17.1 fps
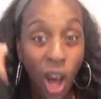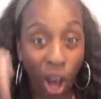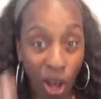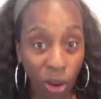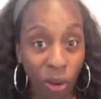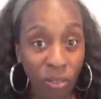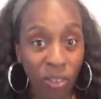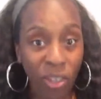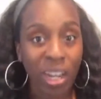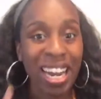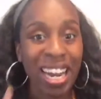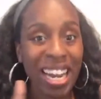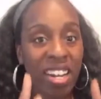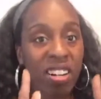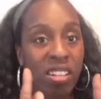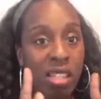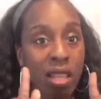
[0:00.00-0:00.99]
over,
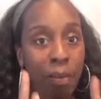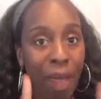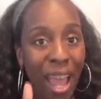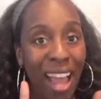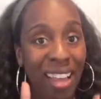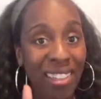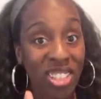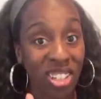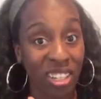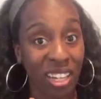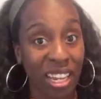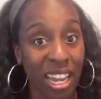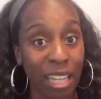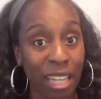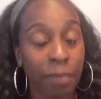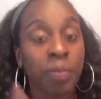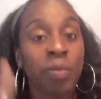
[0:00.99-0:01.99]
here's the magic
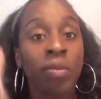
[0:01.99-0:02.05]
again.